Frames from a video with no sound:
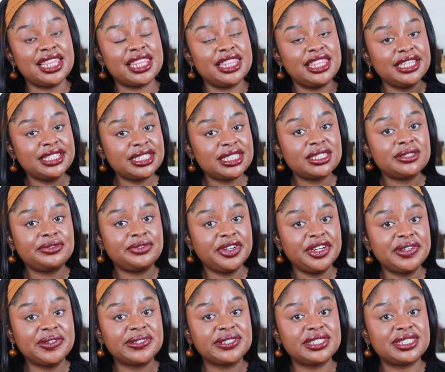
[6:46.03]
This is a
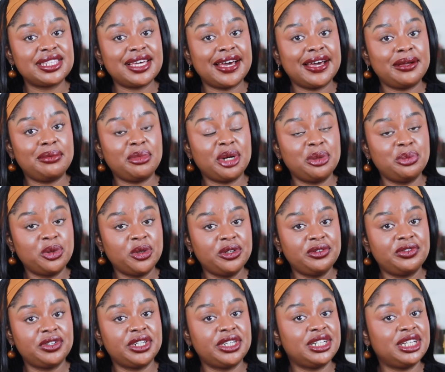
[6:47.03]
fragrance that my
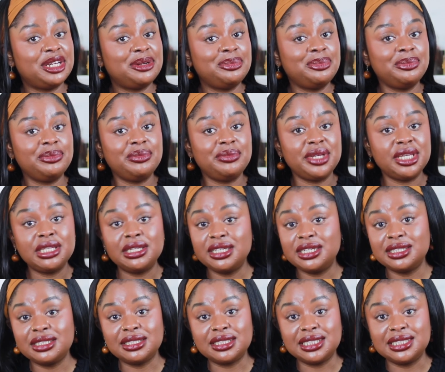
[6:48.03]
boyfriend
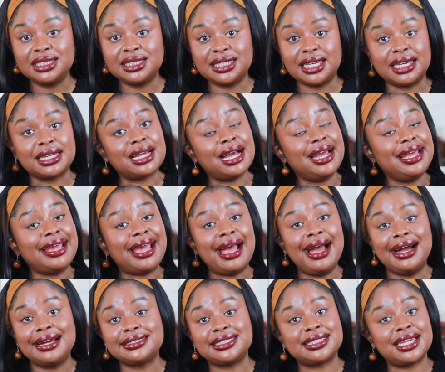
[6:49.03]
immediately said I
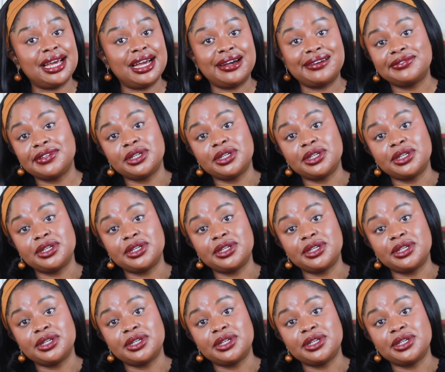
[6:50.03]
had to have.